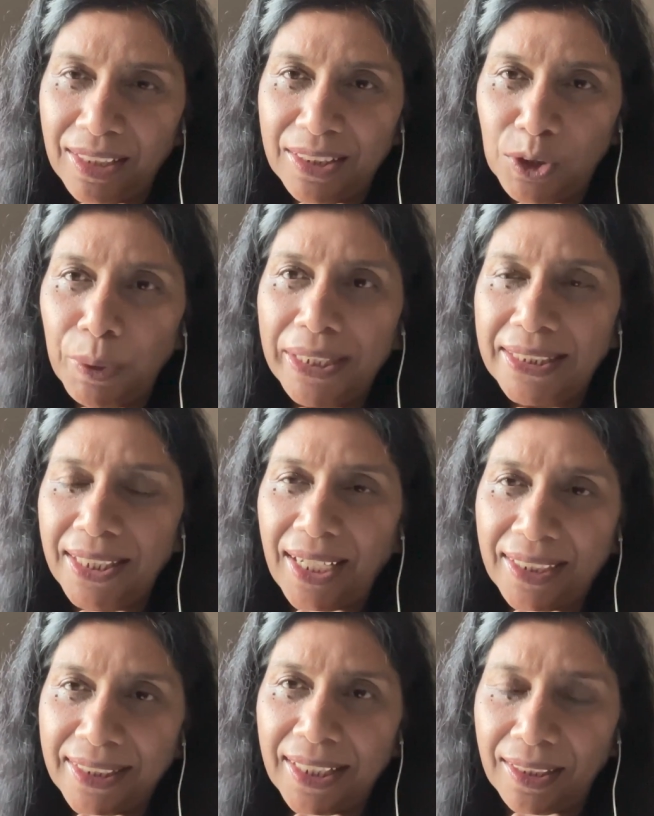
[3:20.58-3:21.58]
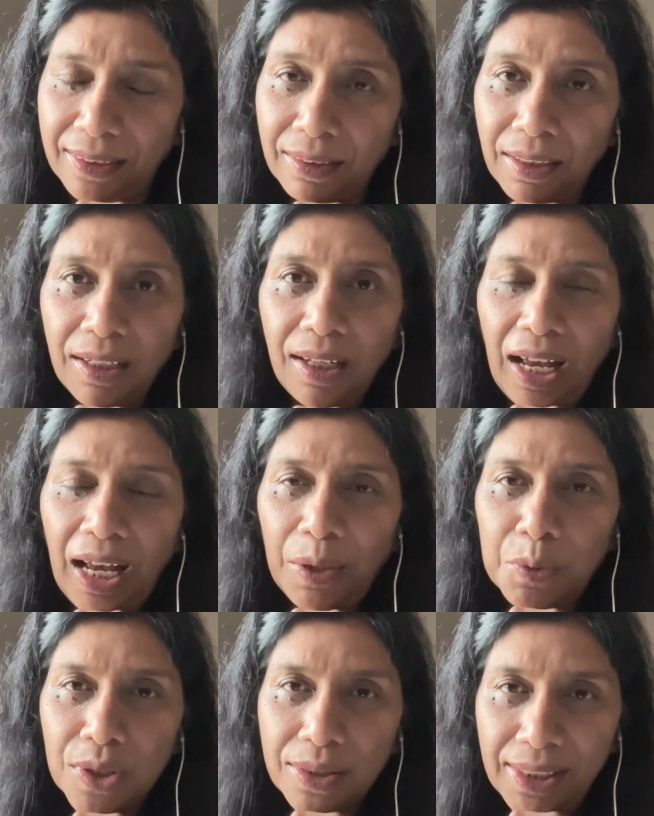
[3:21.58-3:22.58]
In 2018, I
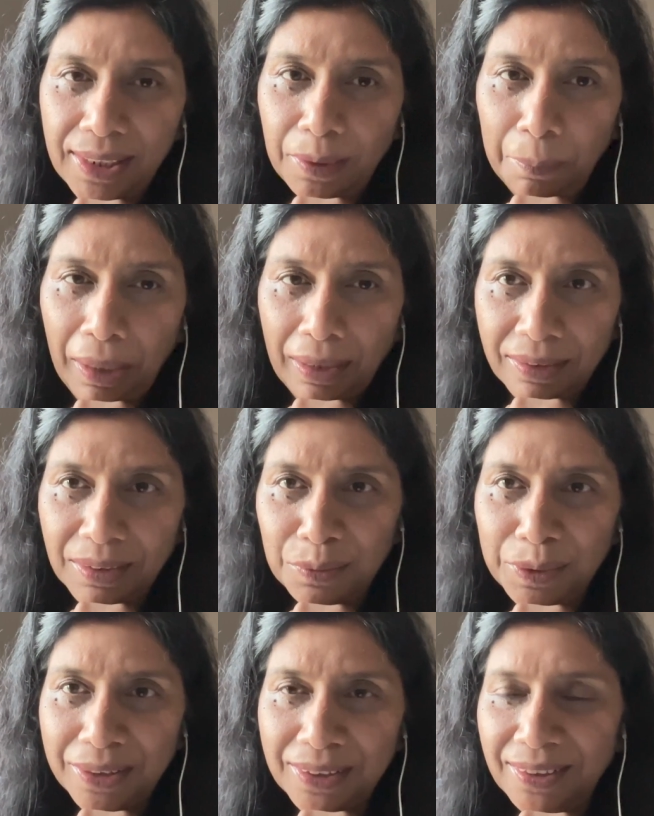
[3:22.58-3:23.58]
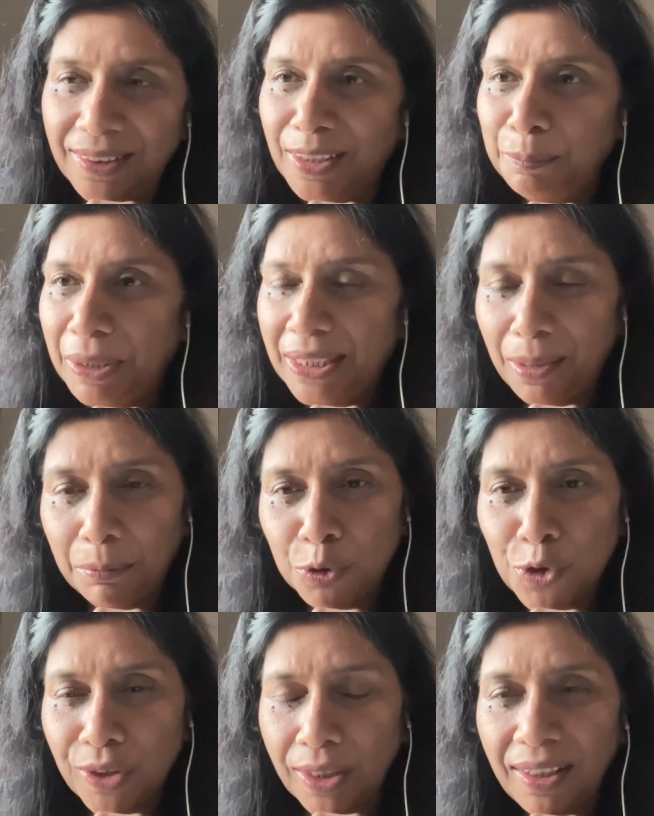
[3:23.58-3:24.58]
was a senior partner with
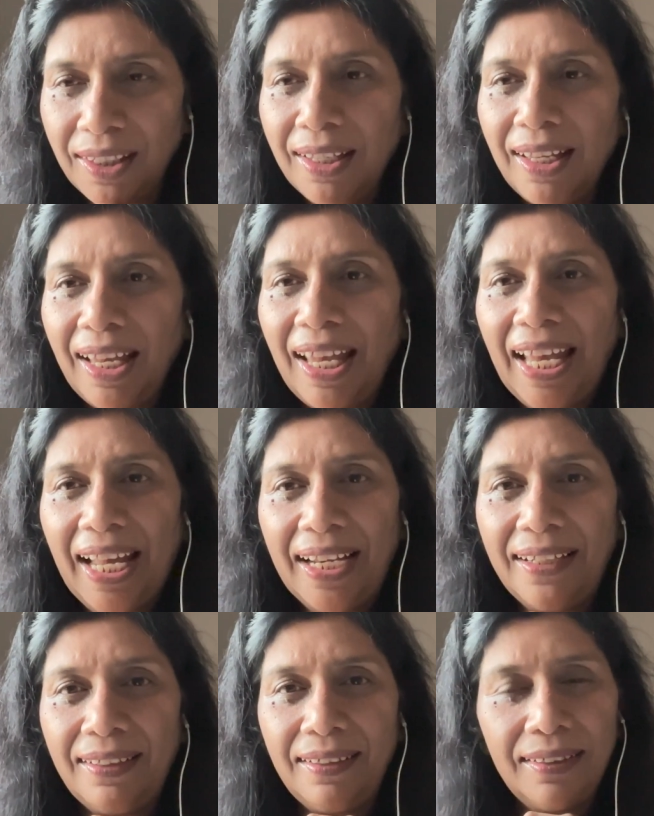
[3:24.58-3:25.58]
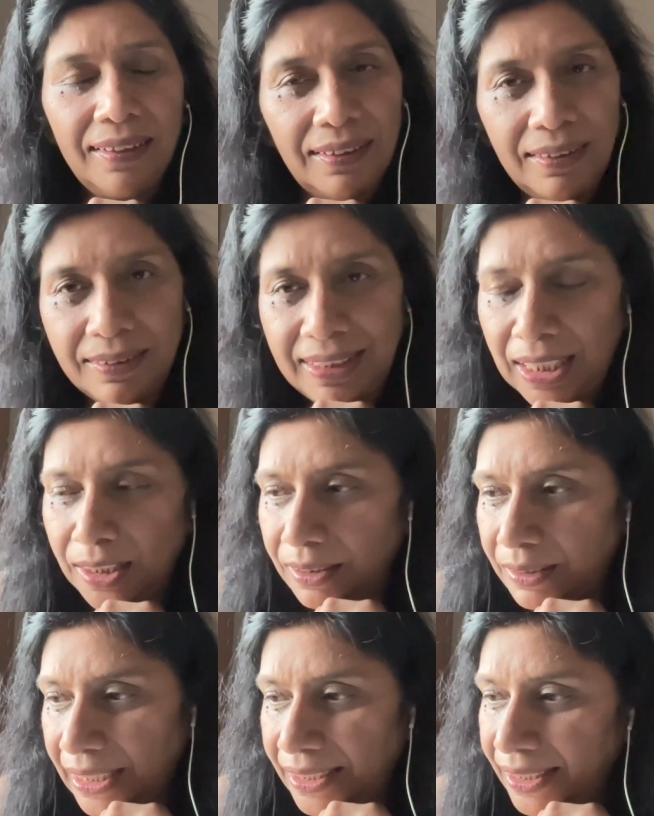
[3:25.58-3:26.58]
PwC and
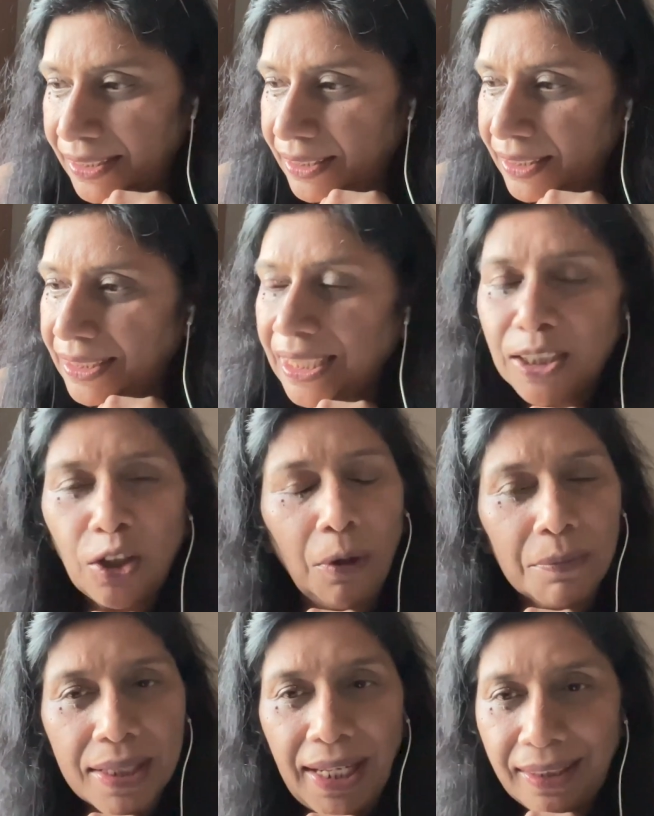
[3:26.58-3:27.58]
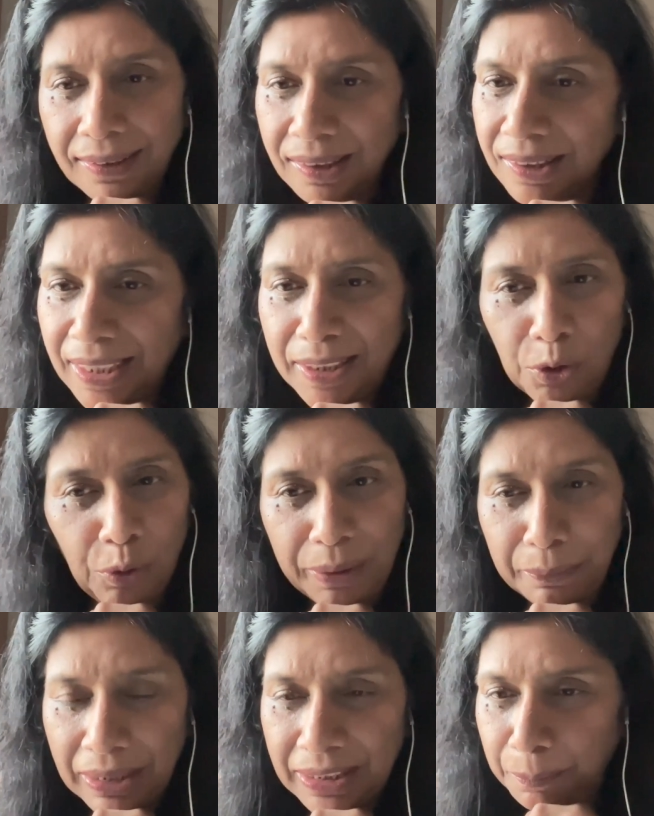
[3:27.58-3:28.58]
leading the telecom sector and
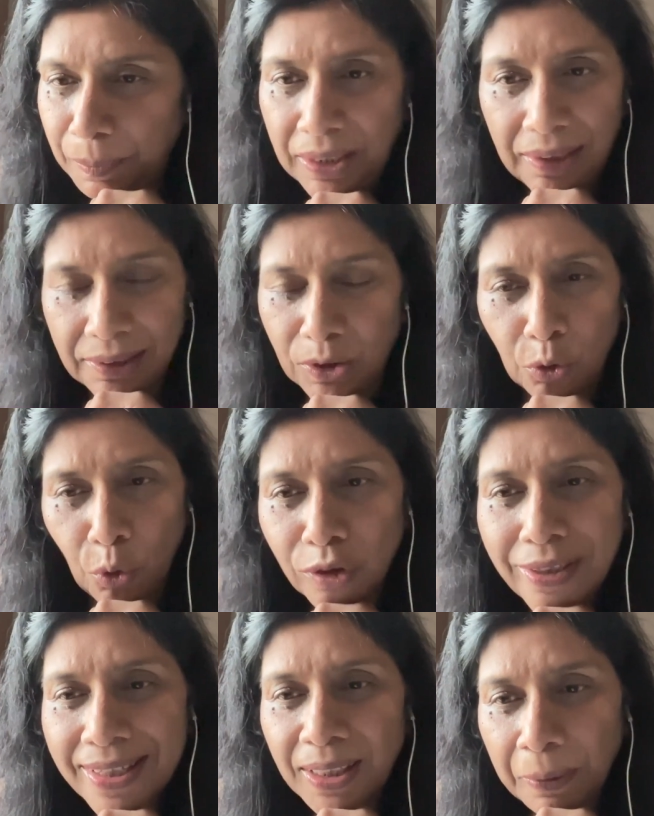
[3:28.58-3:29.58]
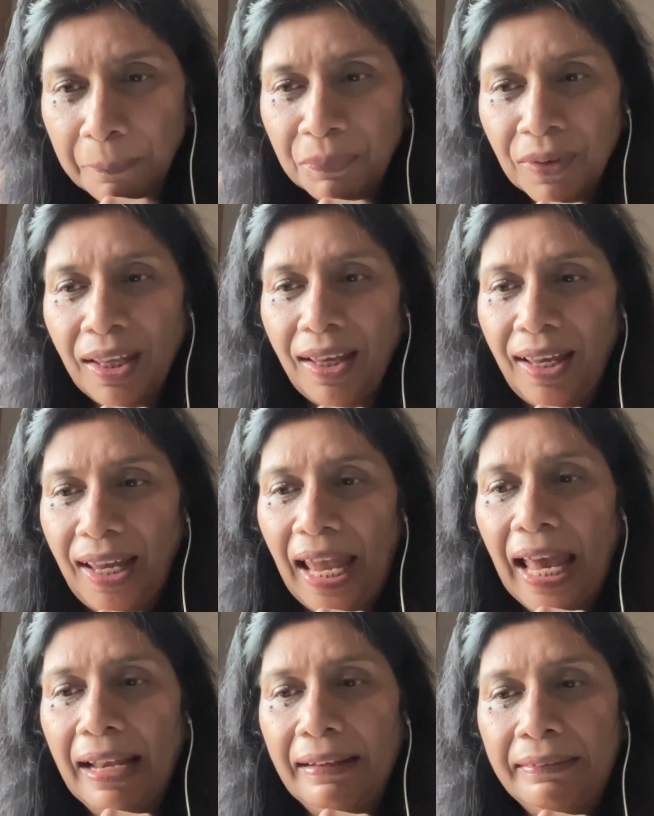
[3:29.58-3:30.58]
doing multiple other roles.
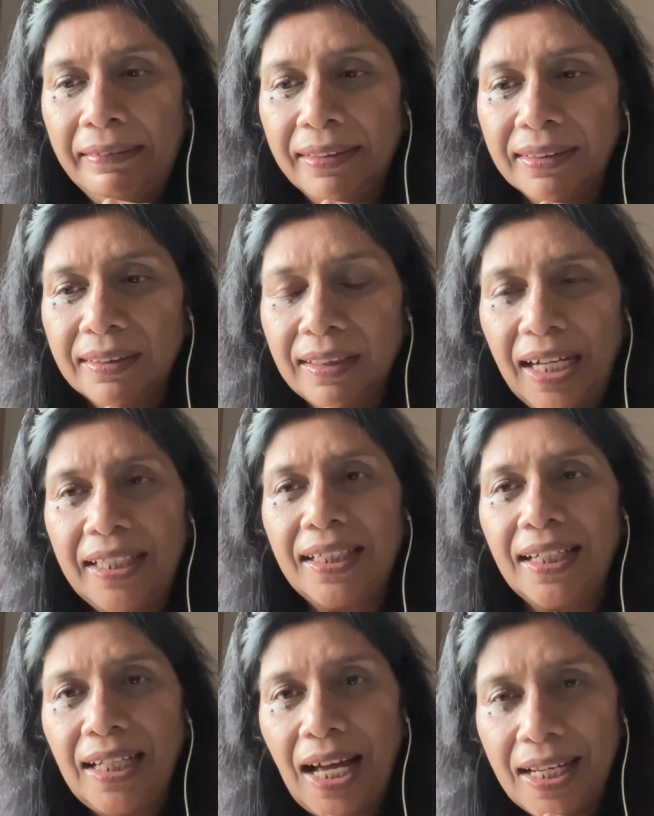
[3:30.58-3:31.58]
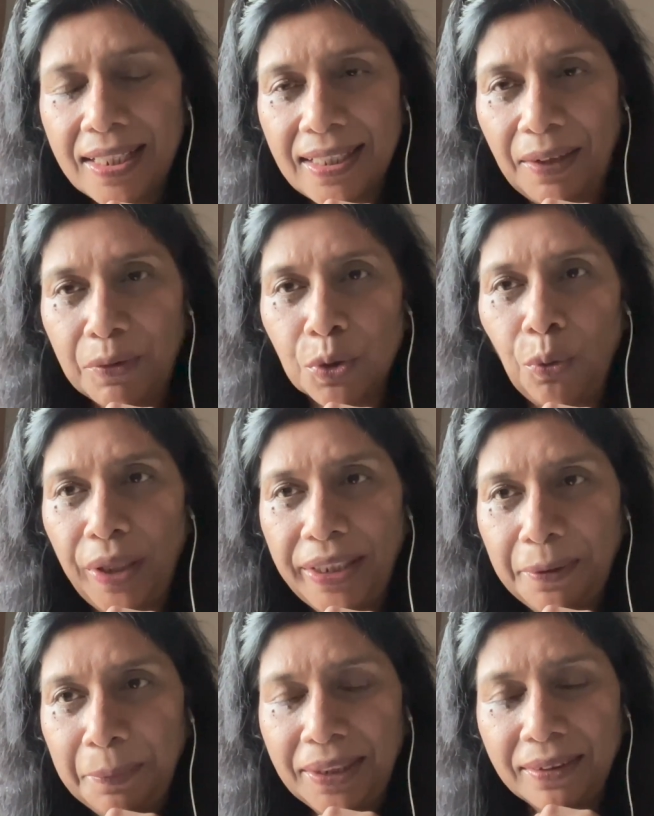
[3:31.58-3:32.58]
And I realized I was going
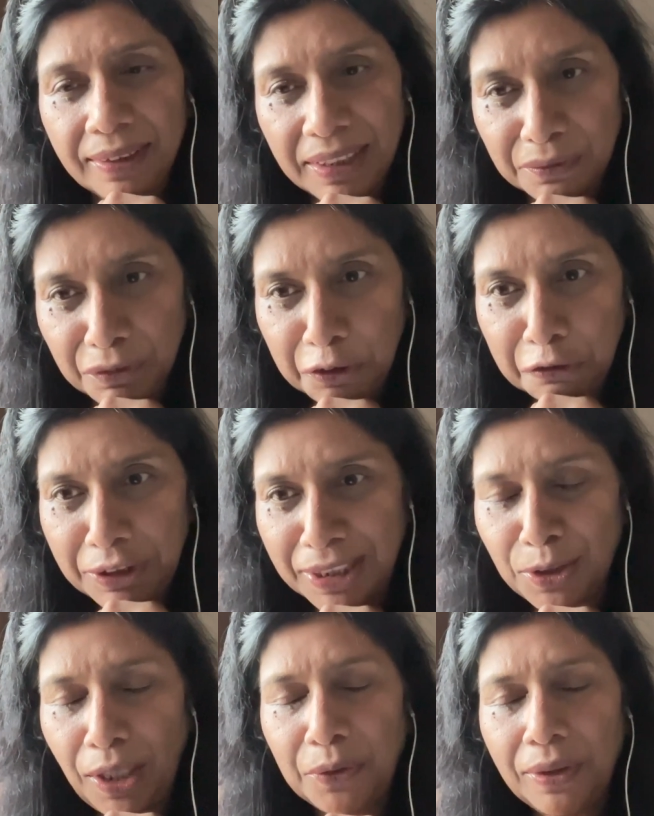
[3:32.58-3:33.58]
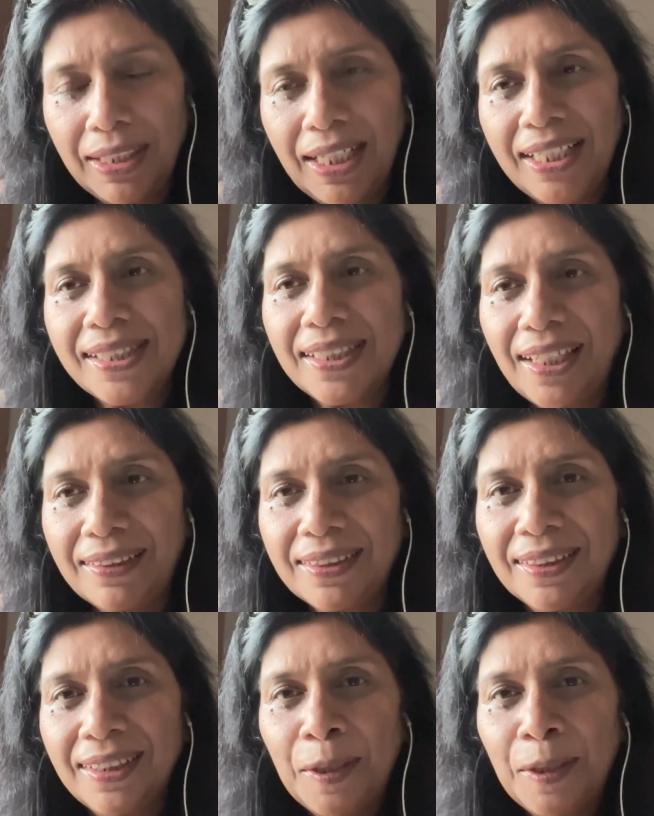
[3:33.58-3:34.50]
to be turning 50. So I realized that